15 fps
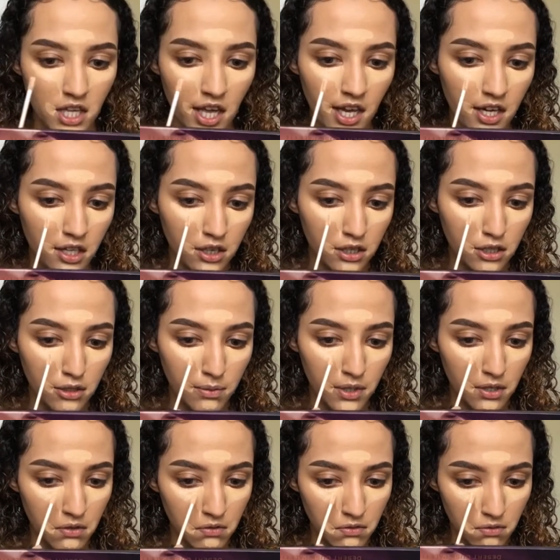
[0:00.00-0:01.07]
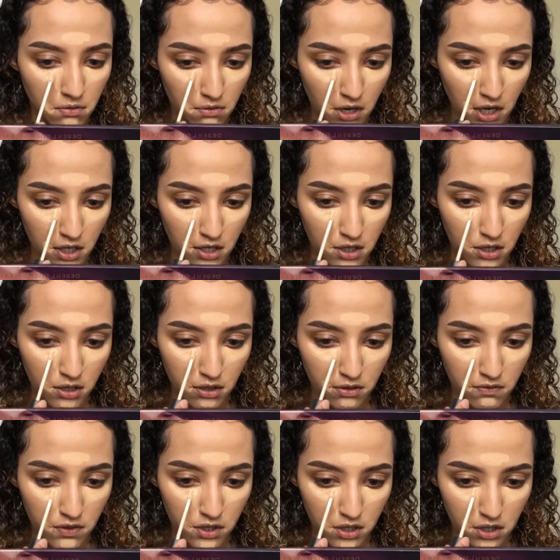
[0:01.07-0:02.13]
Add a little bit red
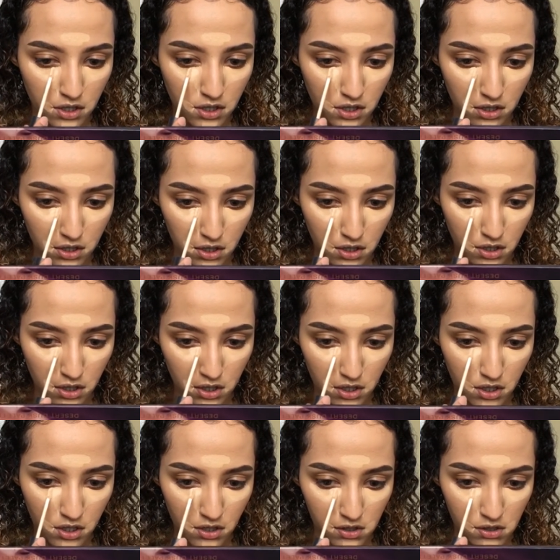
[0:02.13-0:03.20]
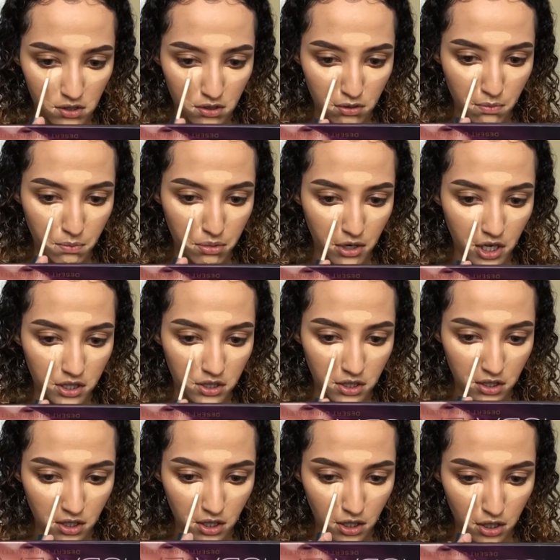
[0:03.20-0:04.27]
over here to
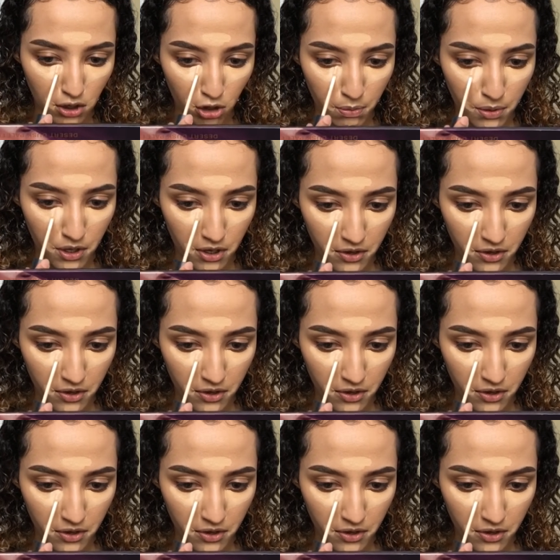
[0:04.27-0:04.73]
brighten that up,